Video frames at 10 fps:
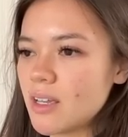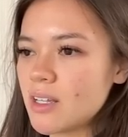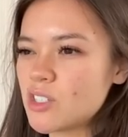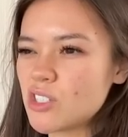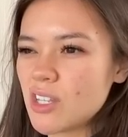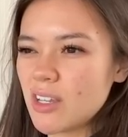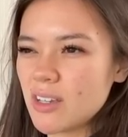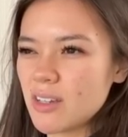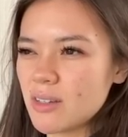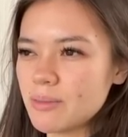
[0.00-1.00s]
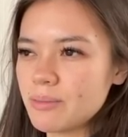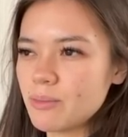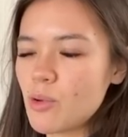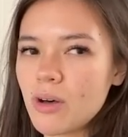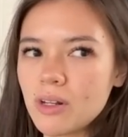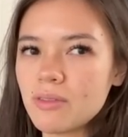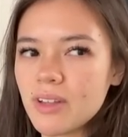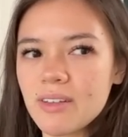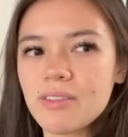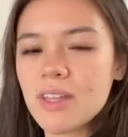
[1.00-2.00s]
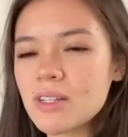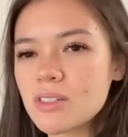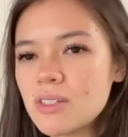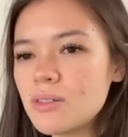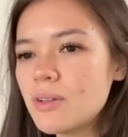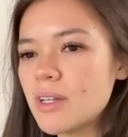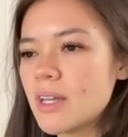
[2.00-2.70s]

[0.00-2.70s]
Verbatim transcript: it's just like a quality of life thing too.